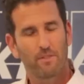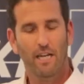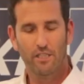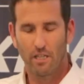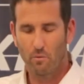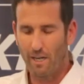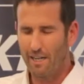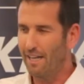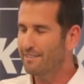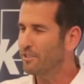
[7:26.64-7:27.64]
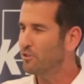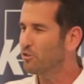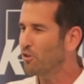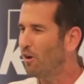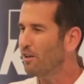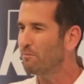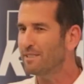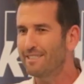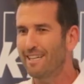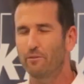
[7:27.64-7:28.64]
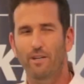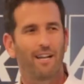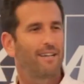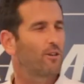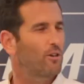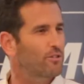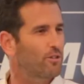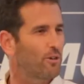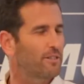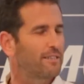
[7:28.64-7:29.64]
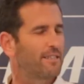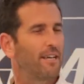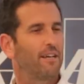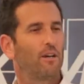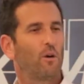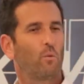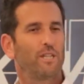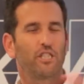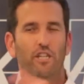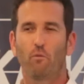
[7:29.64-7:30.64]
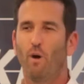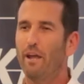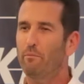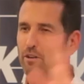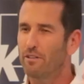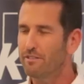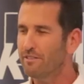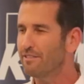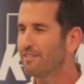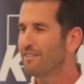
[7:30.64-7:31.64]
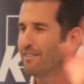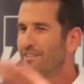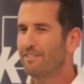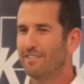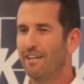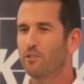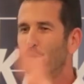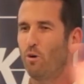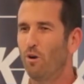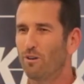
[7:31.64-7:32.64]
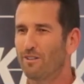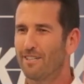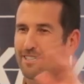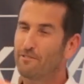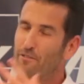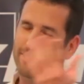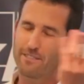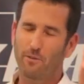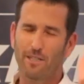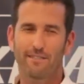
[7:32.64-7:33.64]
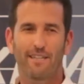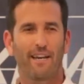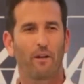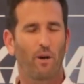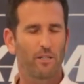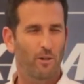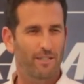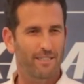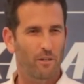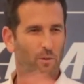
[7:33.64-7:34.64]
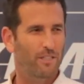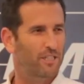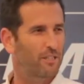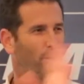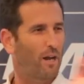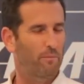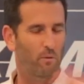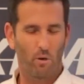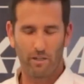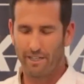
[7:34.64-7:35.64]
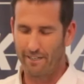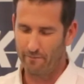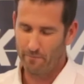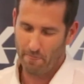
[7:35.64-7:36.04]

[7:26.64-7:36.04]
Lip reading: He actually quite liked the new song, but he then realized also that the windshield wipers started to work. And he thought, it's quite sunny, why do I need a windshield wiper working?